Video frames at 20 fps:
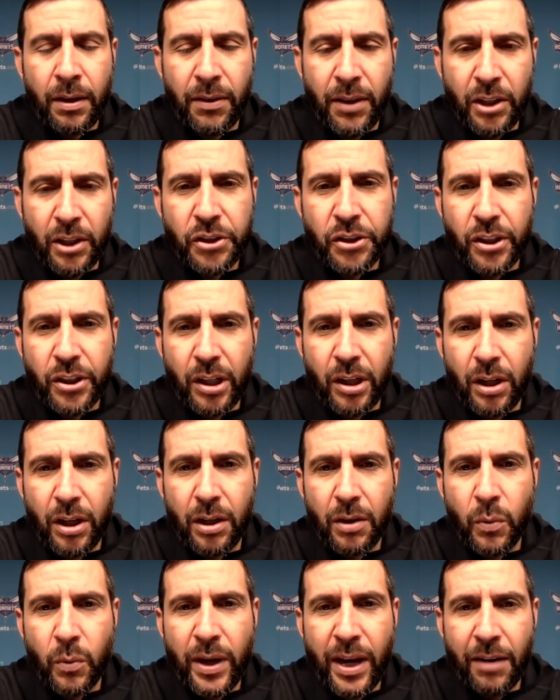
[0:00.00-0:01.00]
This
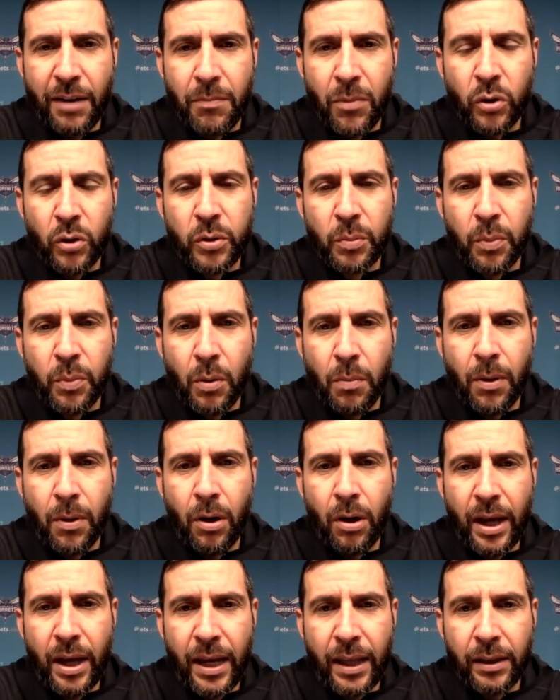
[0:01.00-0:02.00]
year we have multiple
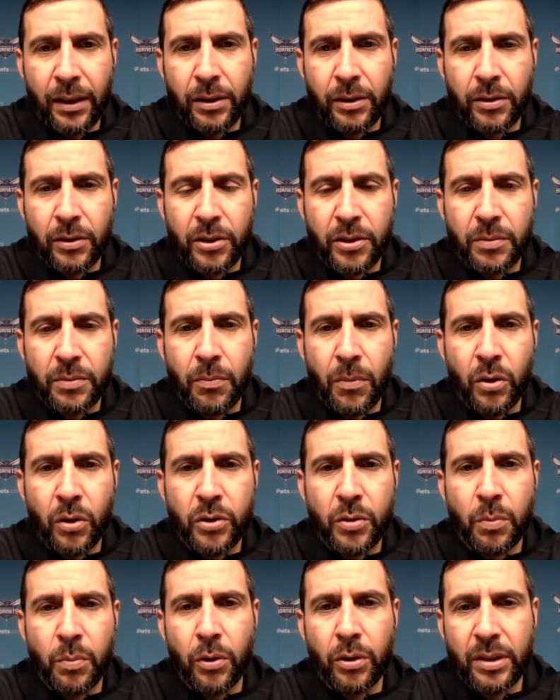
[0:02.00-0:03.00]
ball handlers,
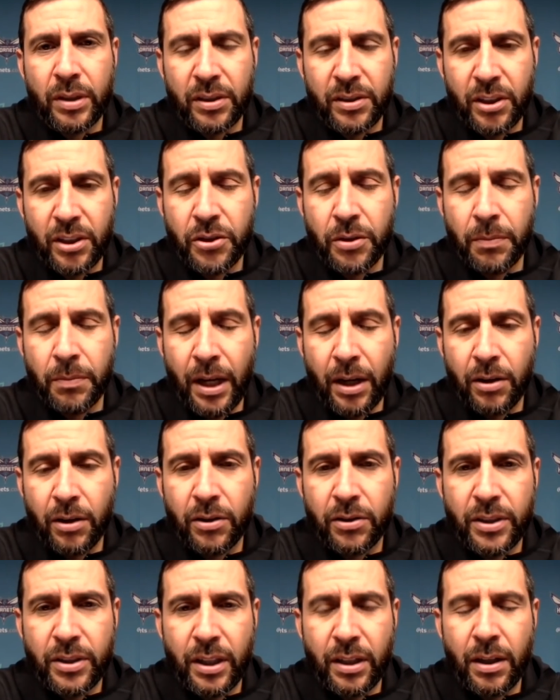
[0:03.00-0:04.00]
multiple decision makers.